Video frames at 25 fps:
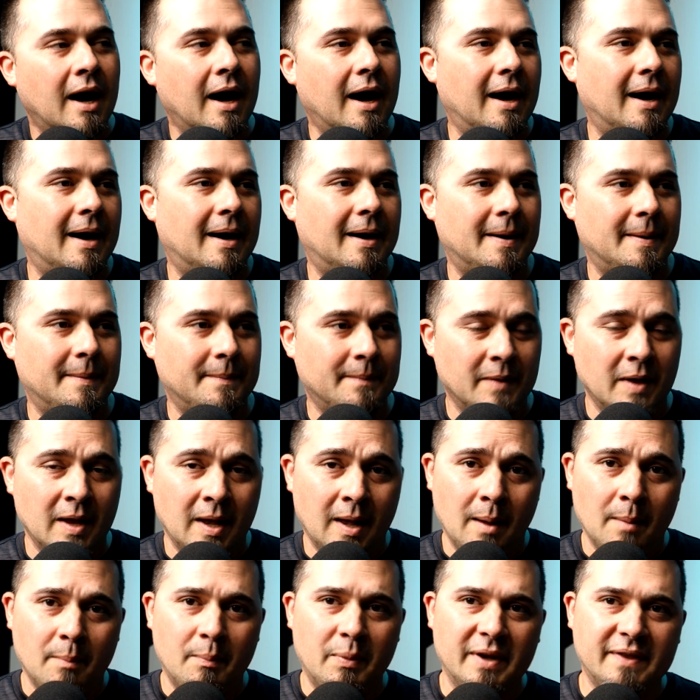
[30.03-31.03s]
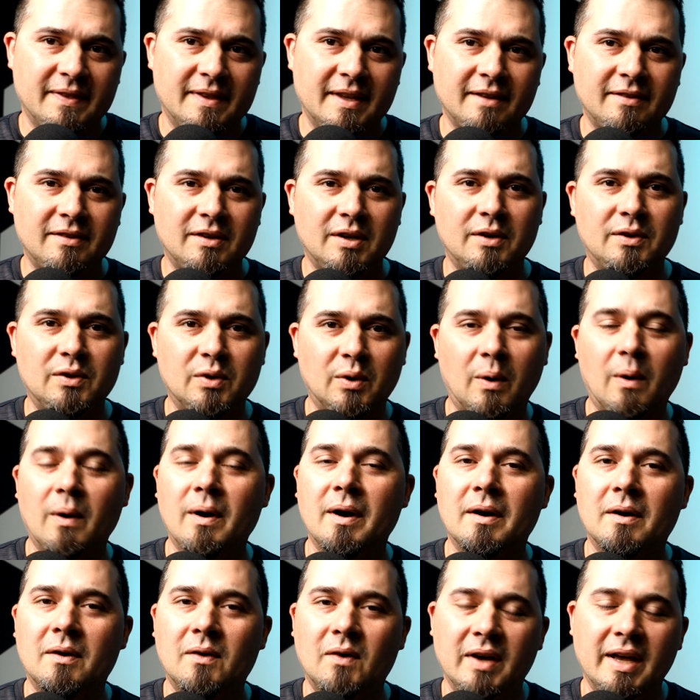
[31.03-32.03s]
But this
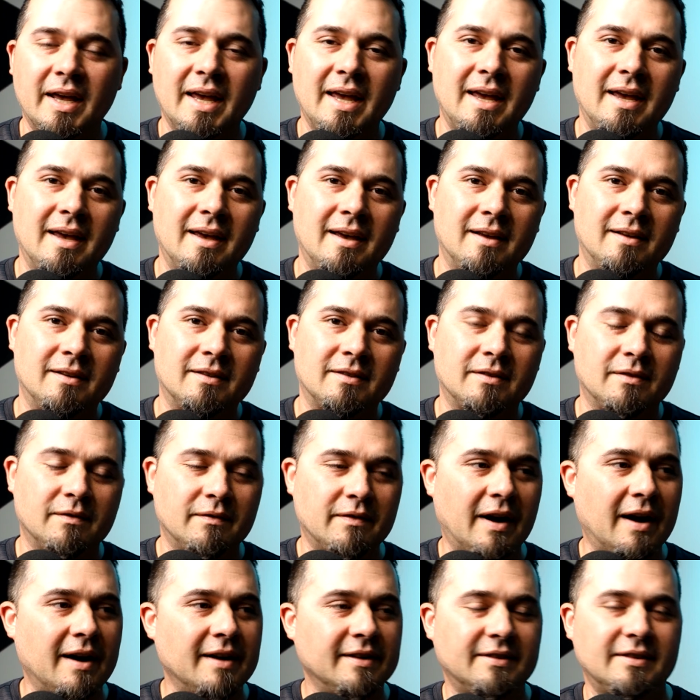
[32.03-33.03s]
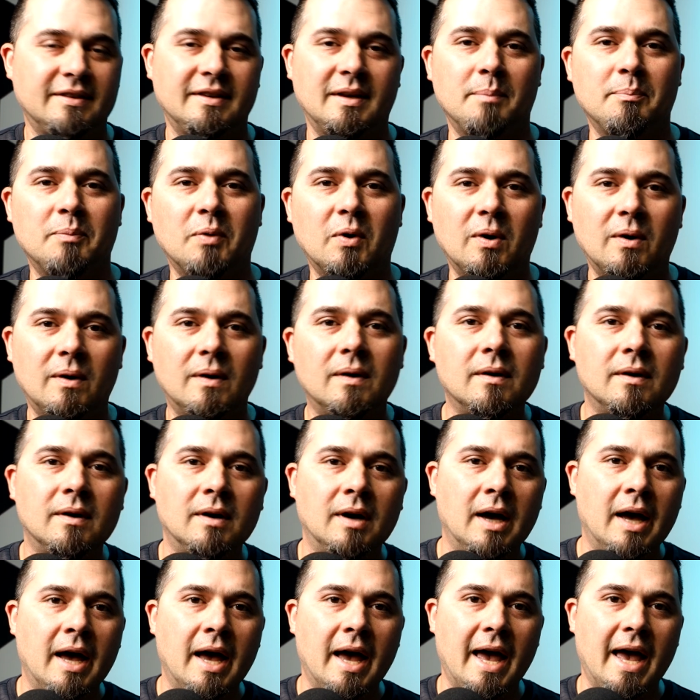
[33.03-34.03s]
tutorial is very simple
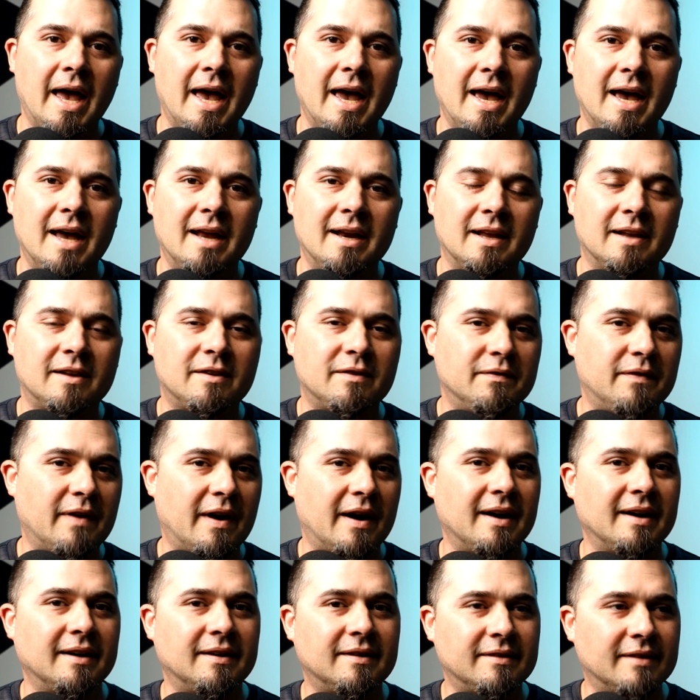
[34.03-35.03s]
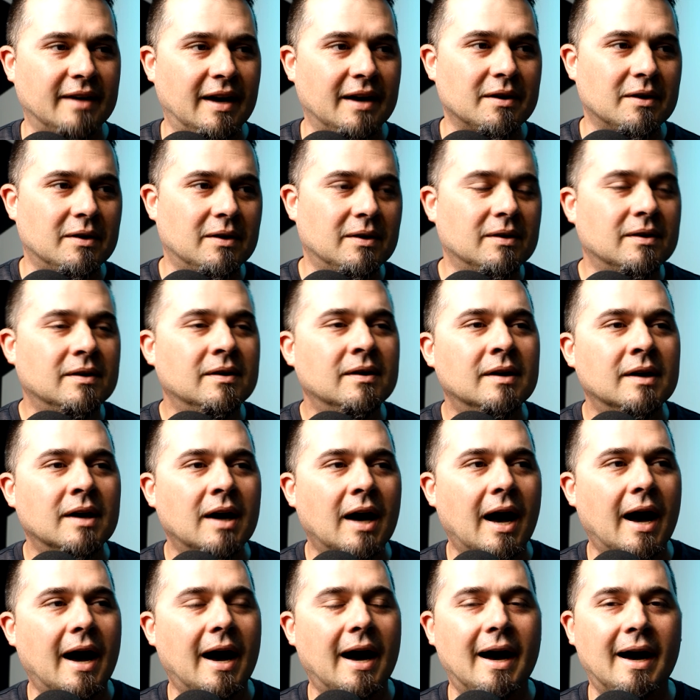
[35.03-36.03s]
and it's very subtle.
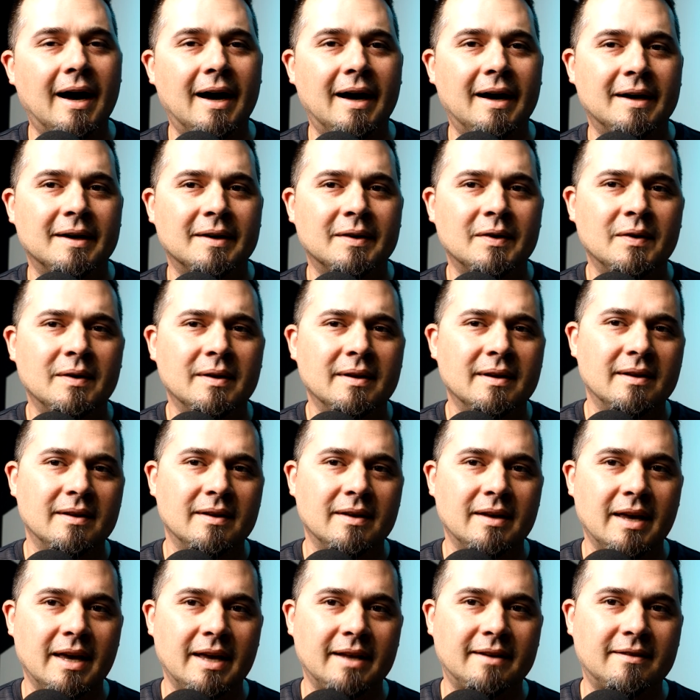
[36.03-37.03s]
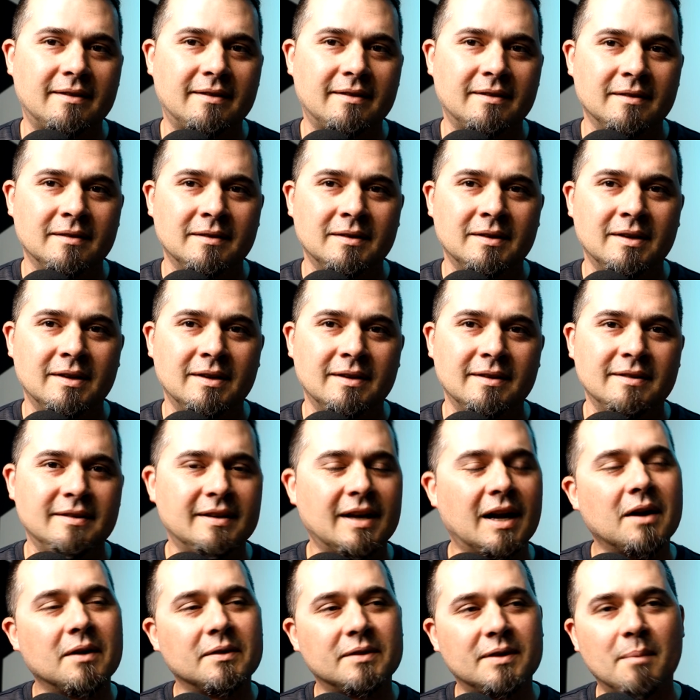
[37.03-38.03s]
It's
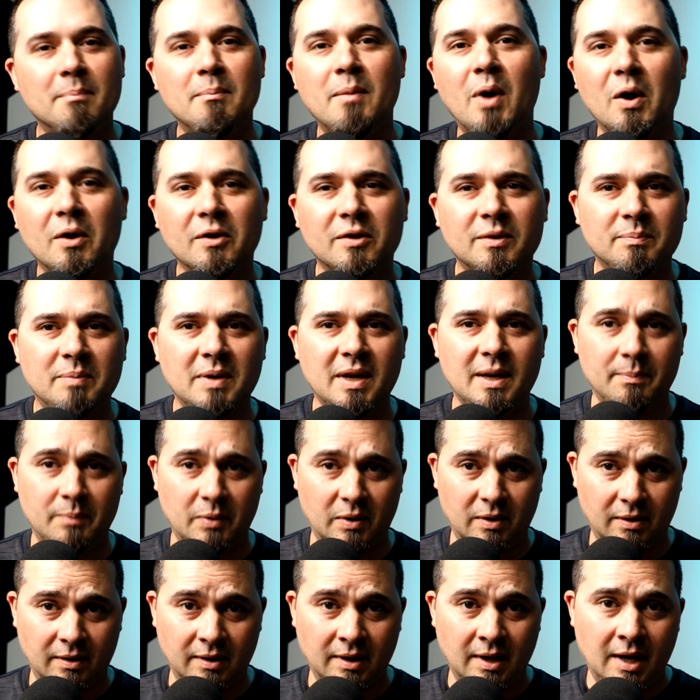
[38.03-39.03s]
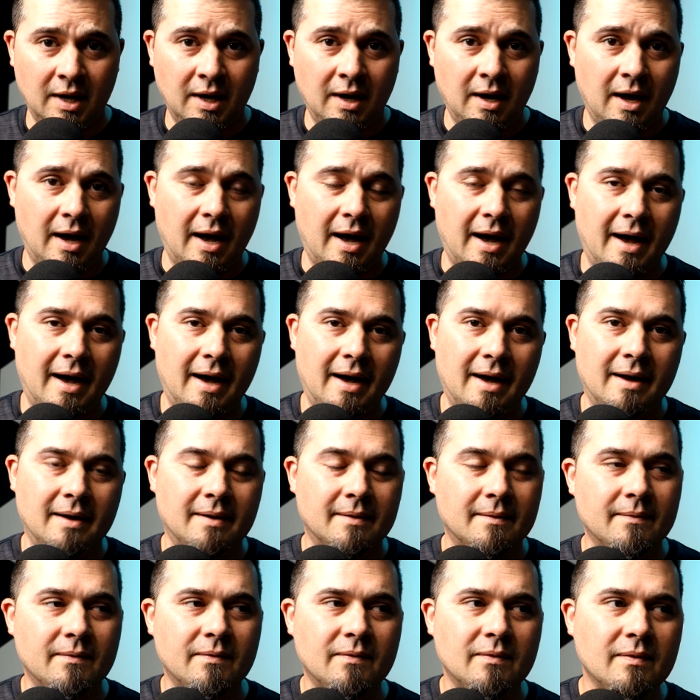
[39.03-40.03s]
subtle to most people.
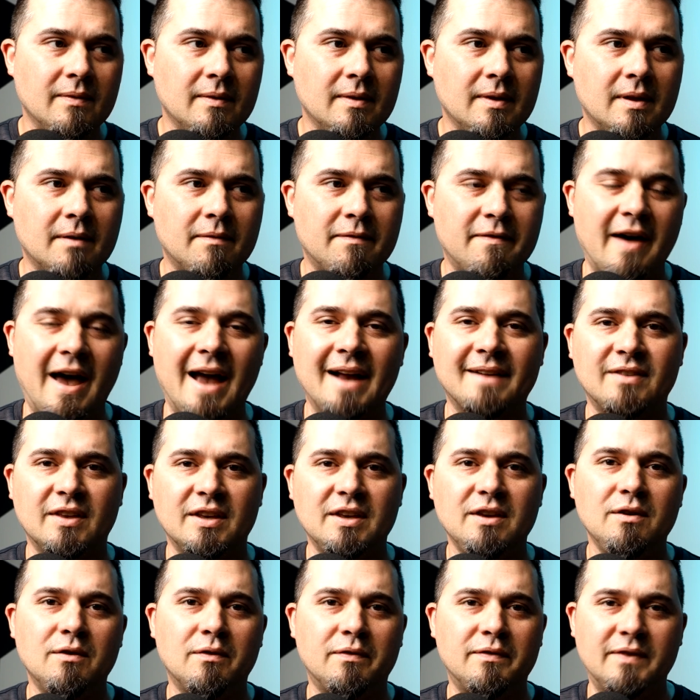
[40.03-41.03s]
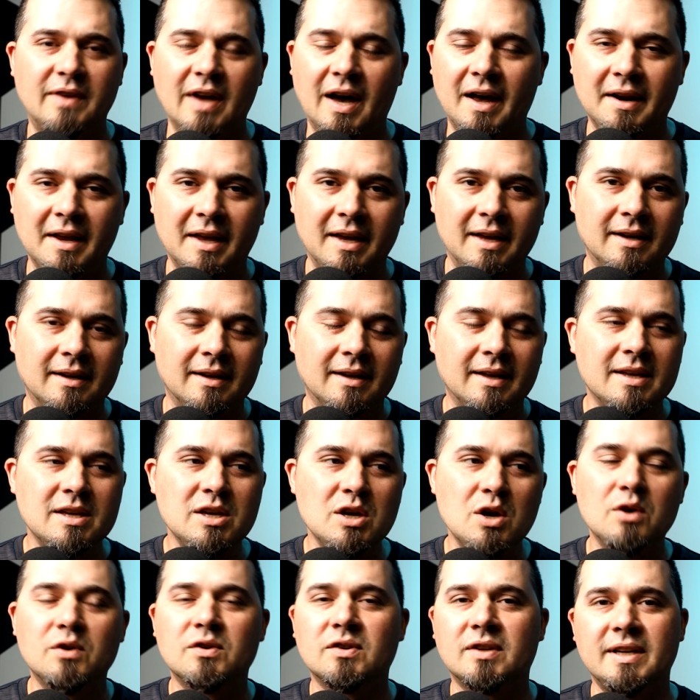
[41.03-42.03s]
The fact that you've done it
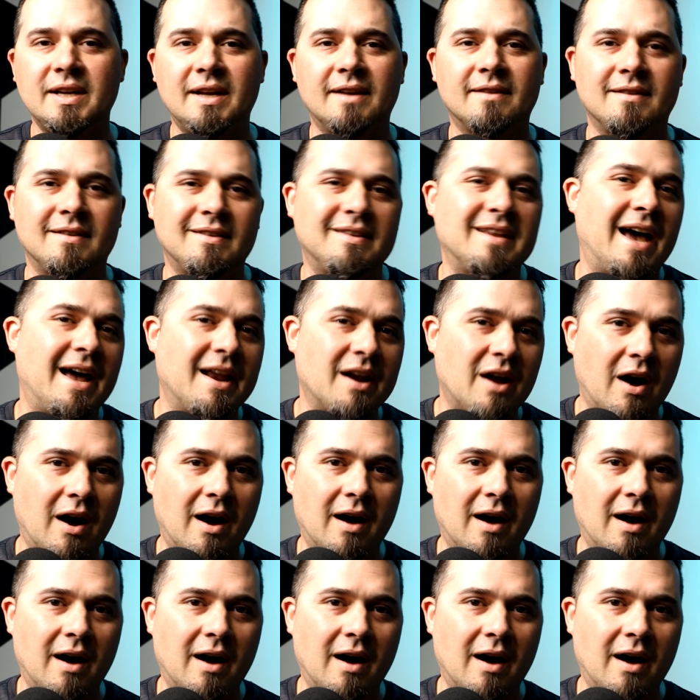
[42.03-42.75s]
usually isn't that